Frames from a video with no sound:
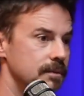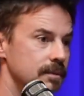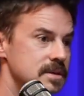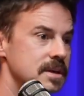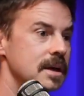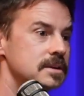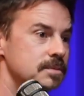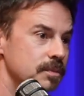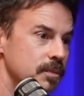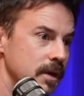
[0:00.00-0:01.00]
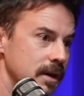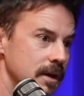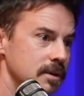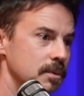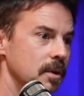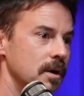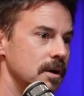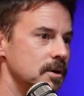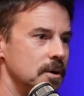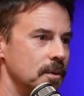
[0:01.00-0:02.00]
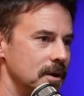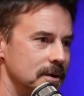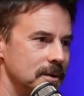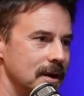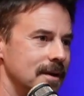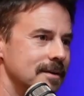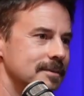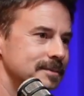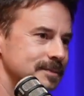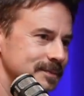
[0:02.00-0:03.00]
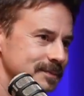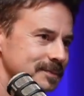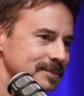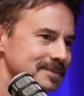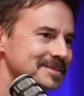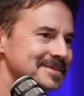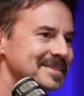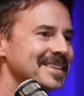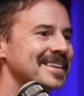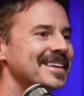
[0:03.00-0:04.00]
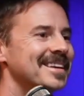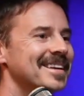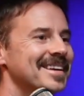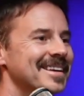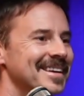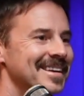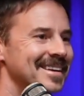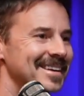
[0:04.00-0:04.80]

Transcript: Besides putting it in the market, you don't want to do that. Yeah. You don't want to do that.